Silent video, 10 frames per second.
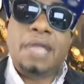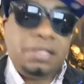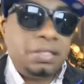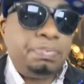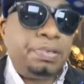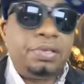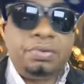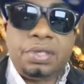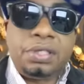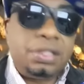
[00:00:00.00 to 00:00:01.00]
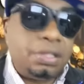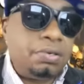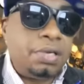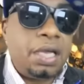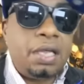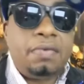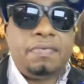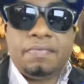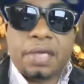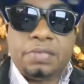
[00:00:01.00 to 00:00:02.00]
that's the book you can still get.
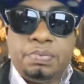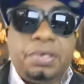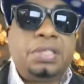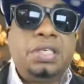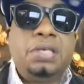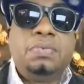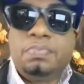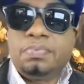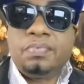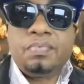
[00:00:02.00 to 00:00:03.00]
That's pretty cheap.